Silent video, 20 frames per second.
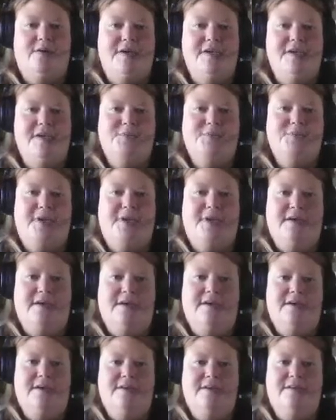each week,
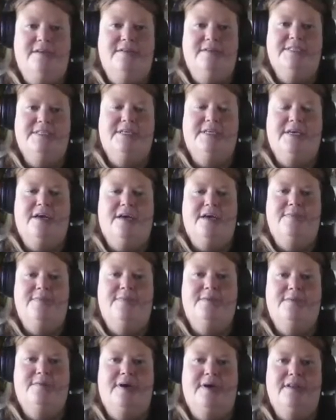let's click on
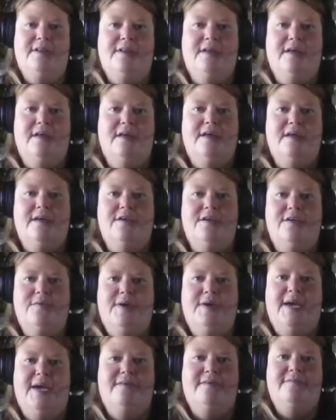week 1, you
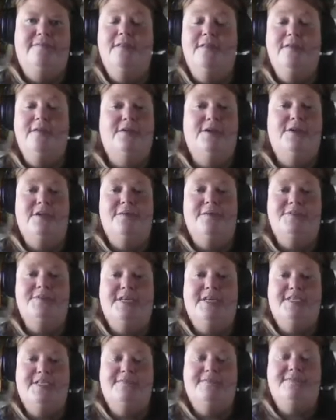have the learning
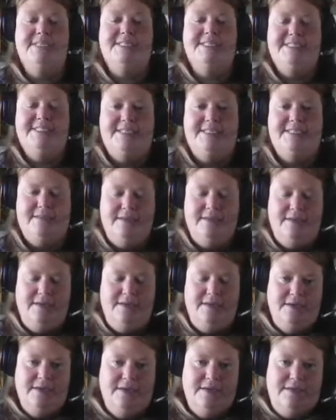objectives listed.
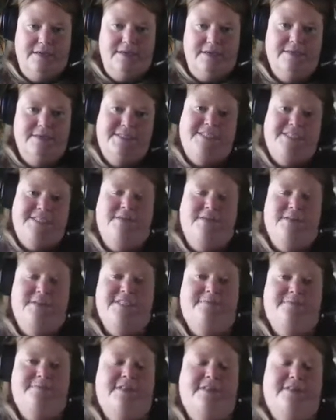So
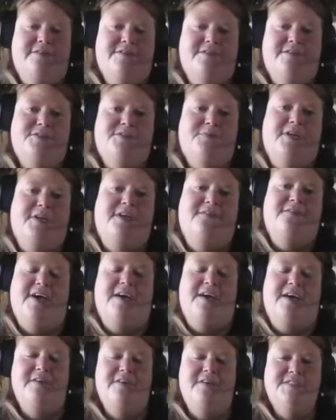this week there's
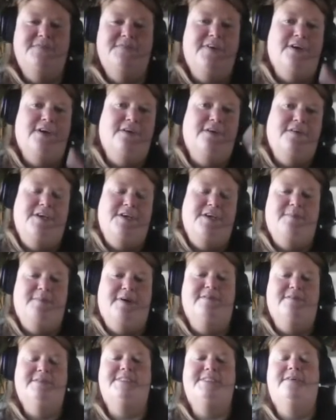25. There's varying
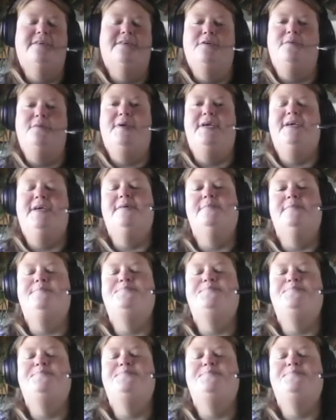amounts every week.